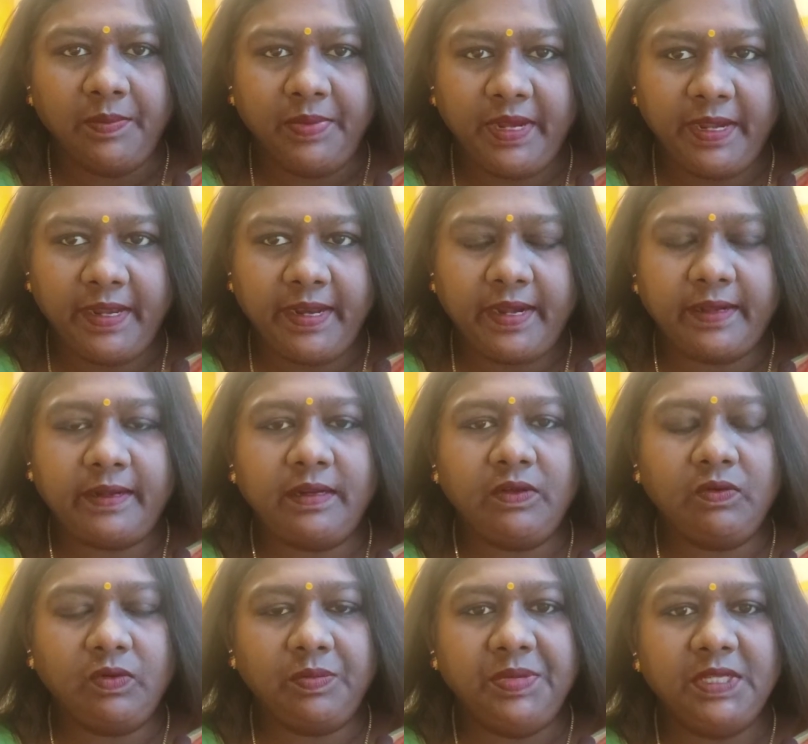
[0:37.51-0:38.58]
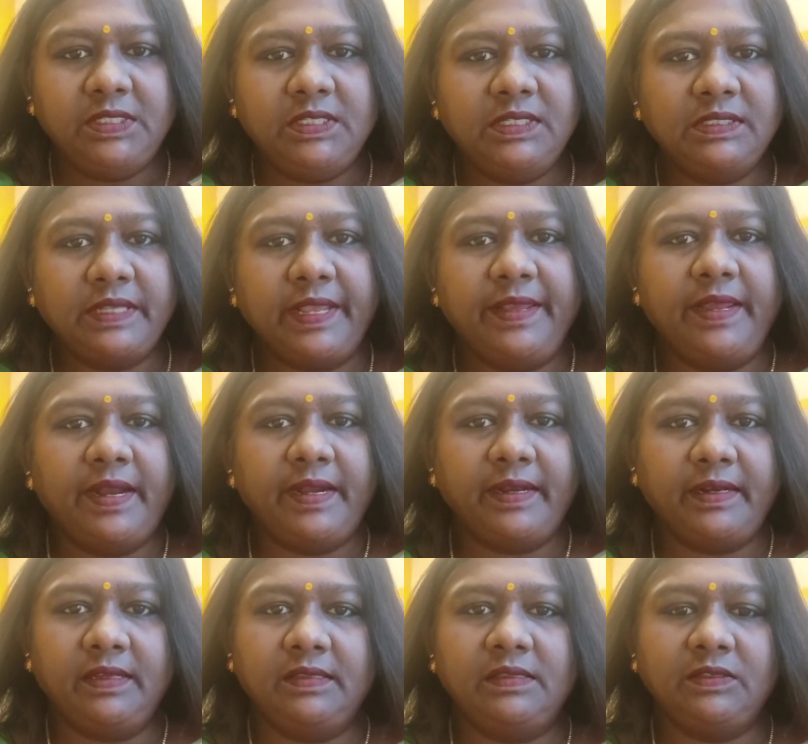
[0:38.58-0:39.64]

pediatric, OBG, psychiatric.